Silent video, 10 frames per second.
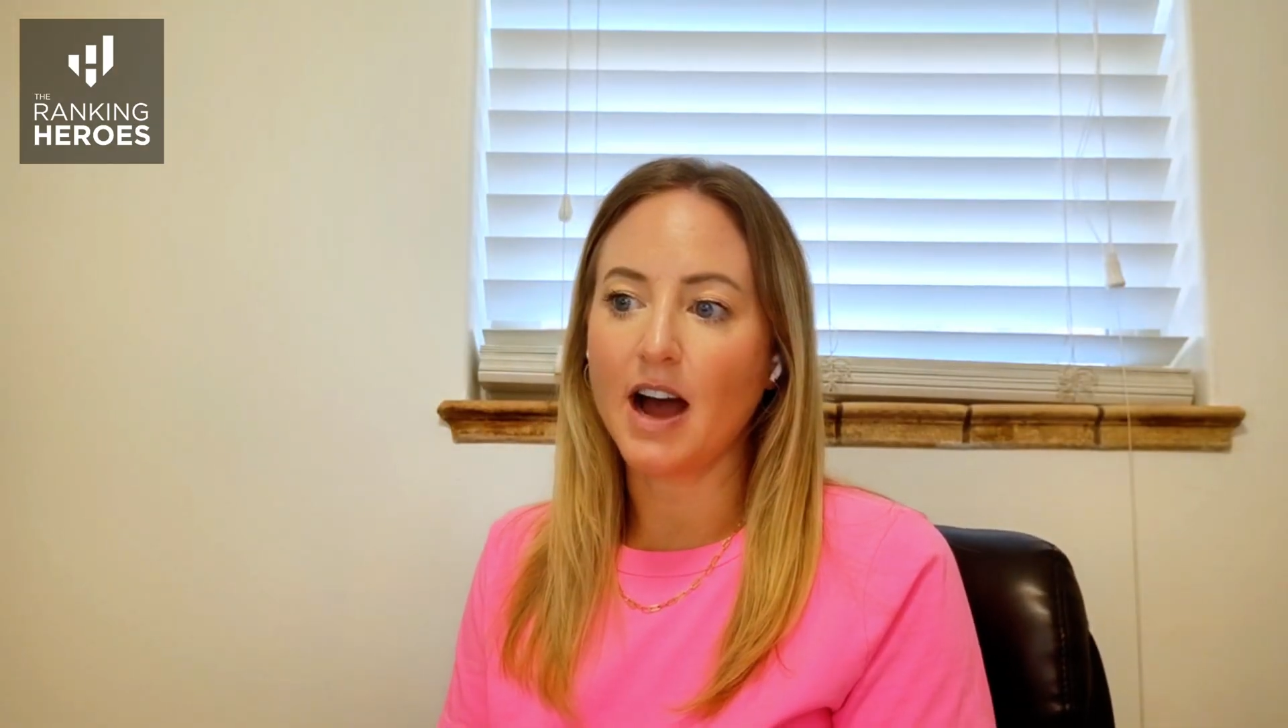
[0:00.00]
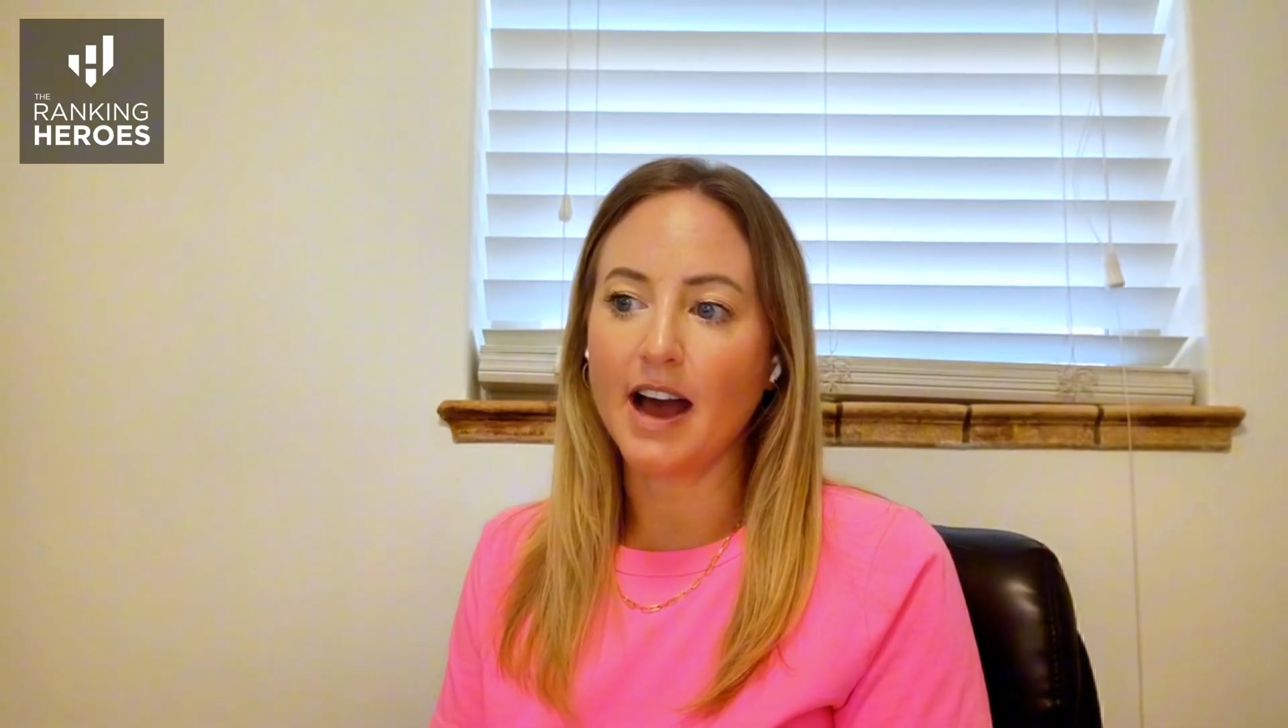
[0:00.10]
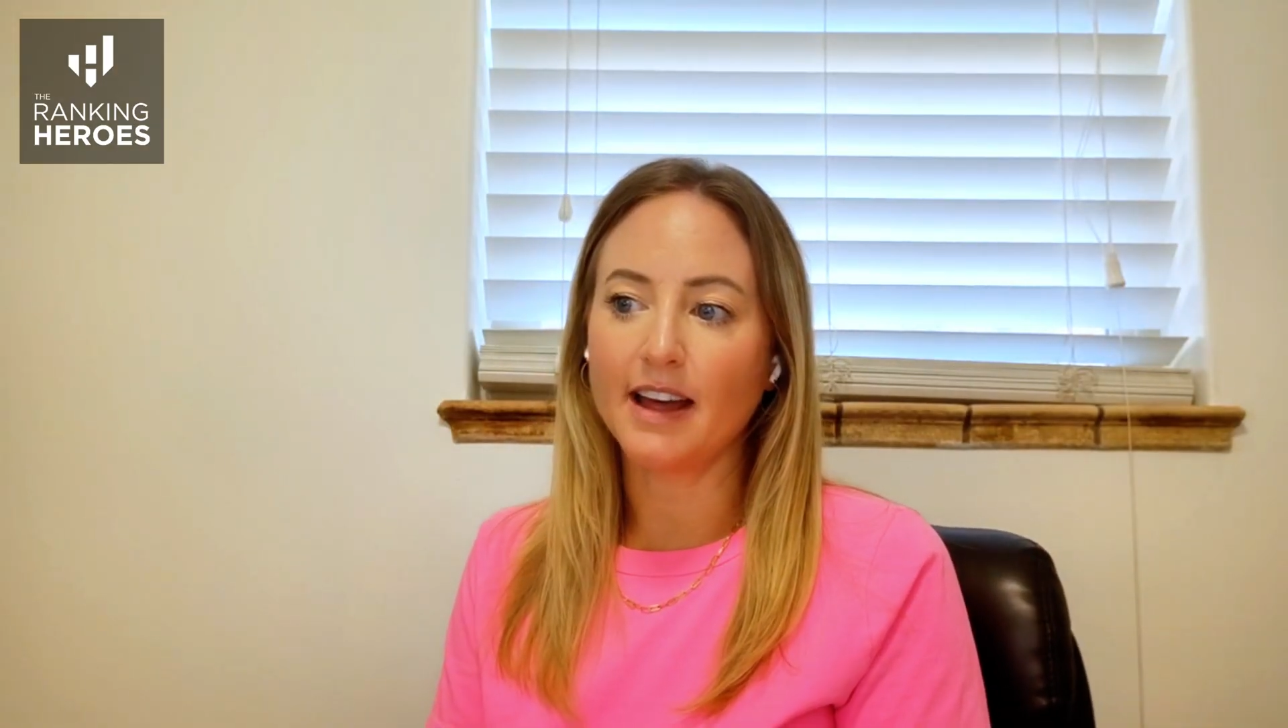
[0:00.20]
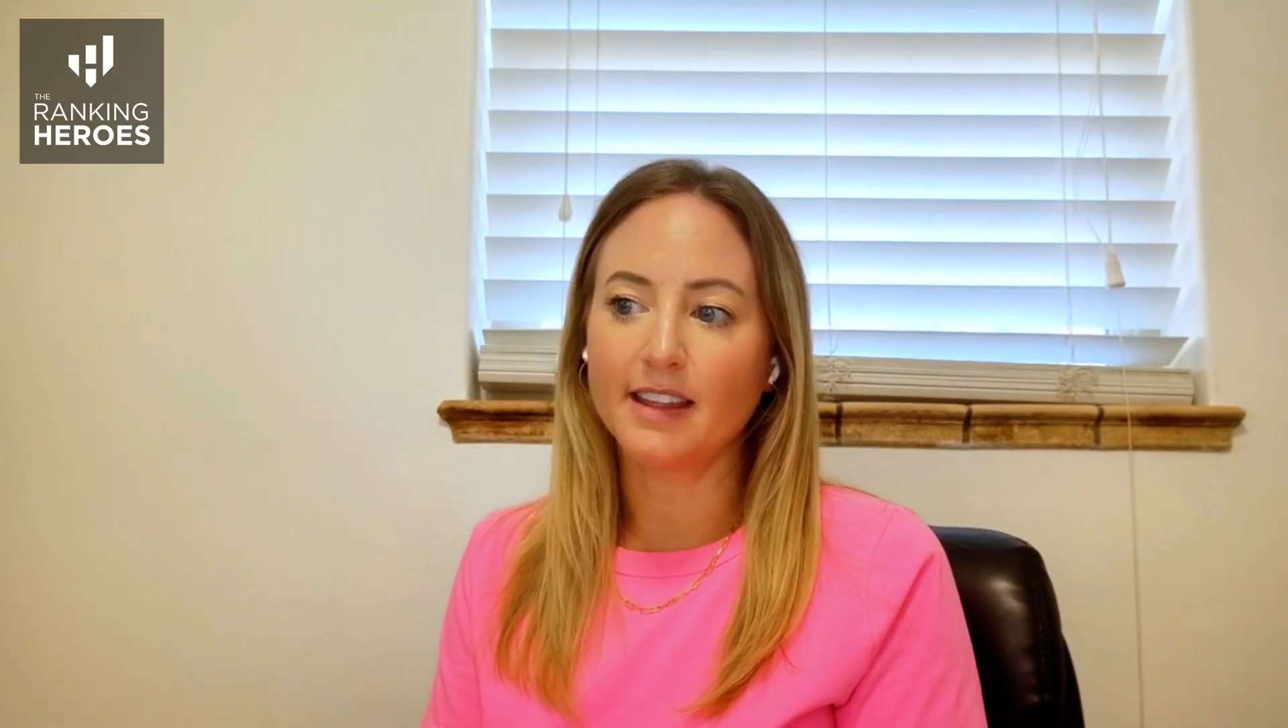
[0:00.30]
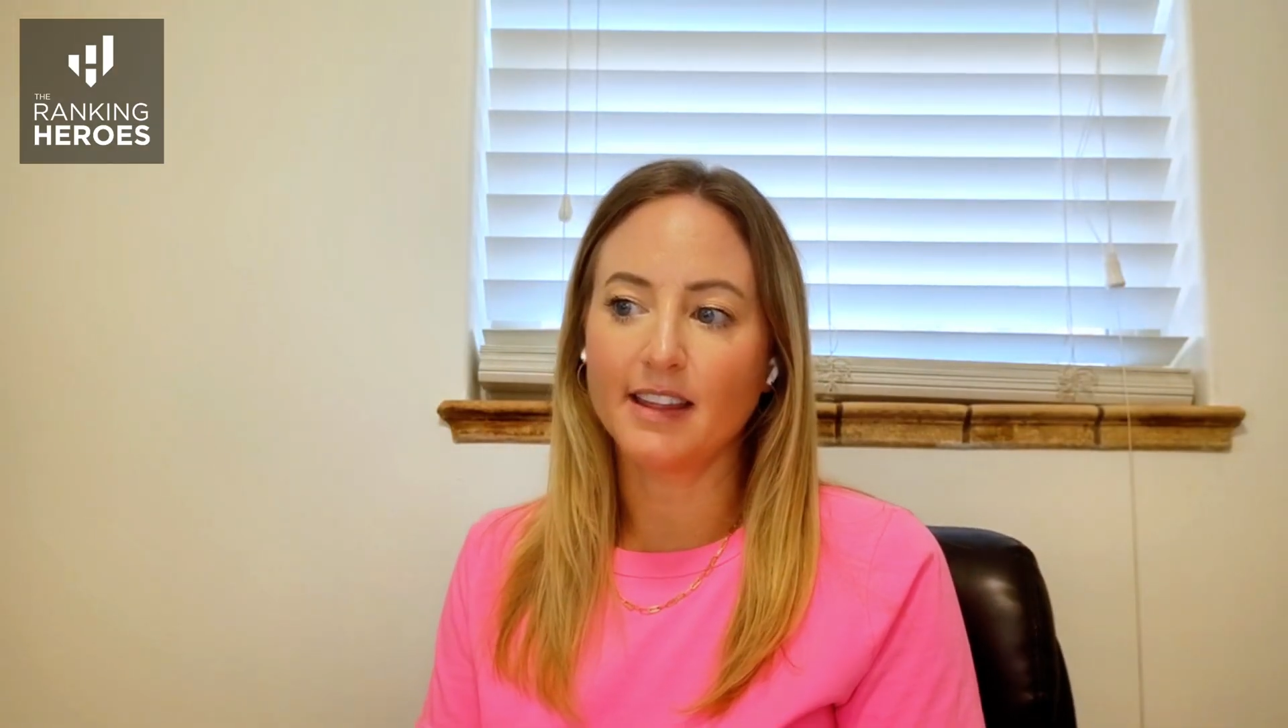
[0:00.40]

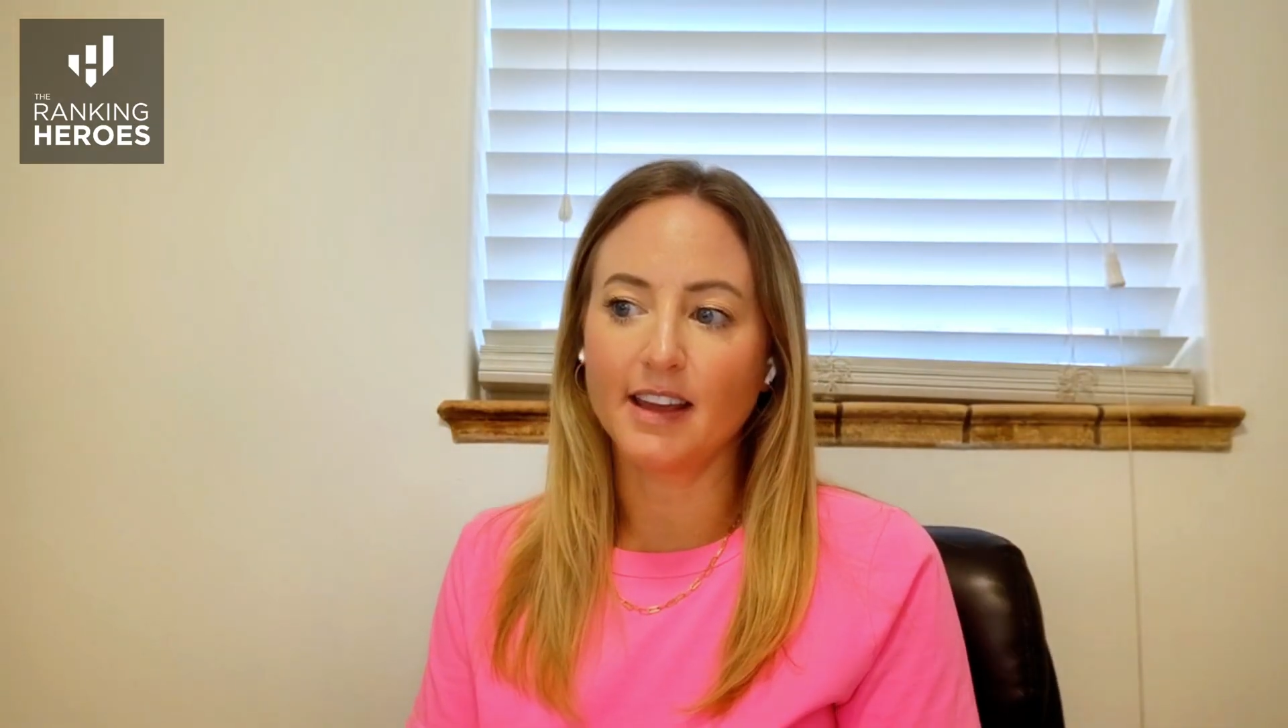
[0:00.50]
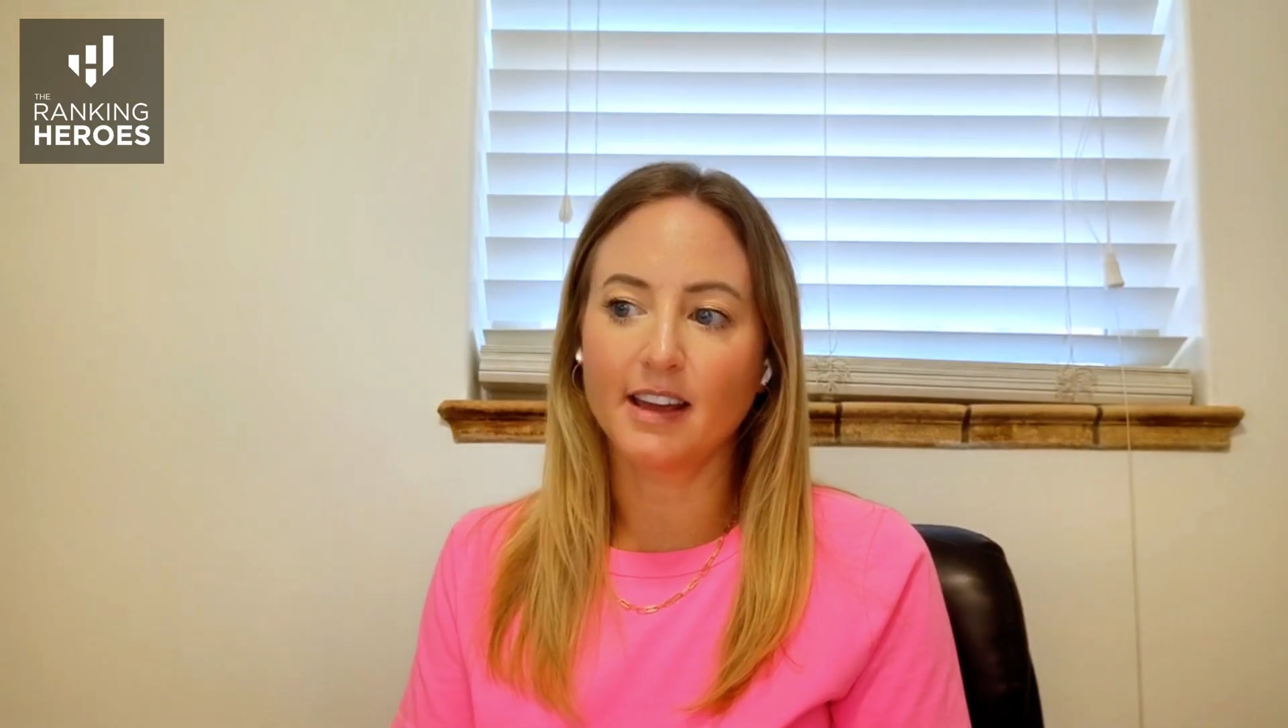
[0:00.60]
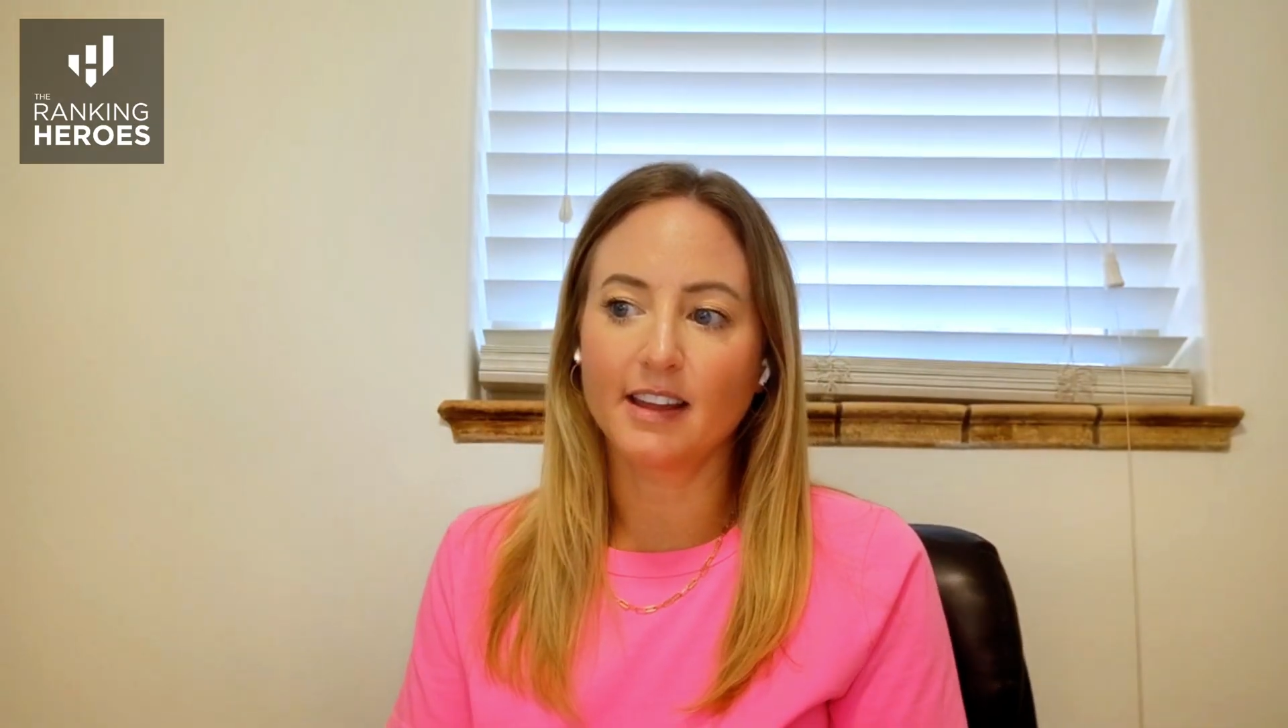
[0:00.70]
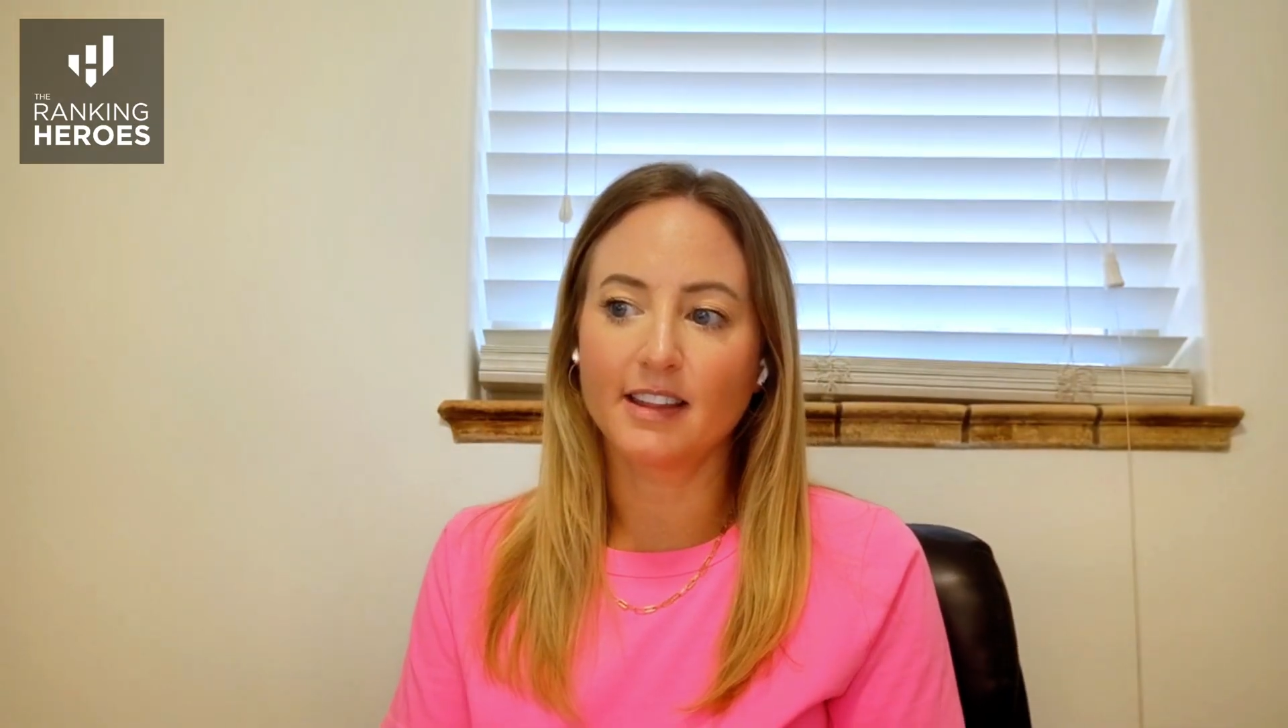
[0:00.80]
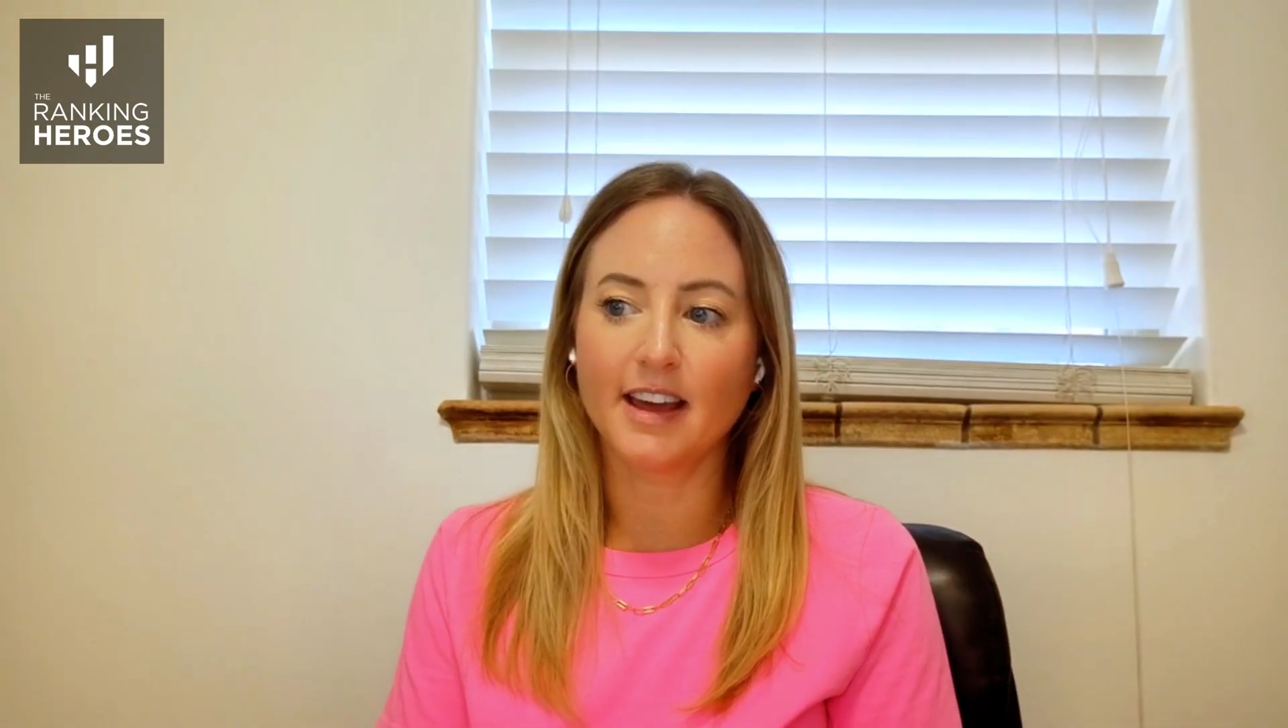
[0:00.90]
I think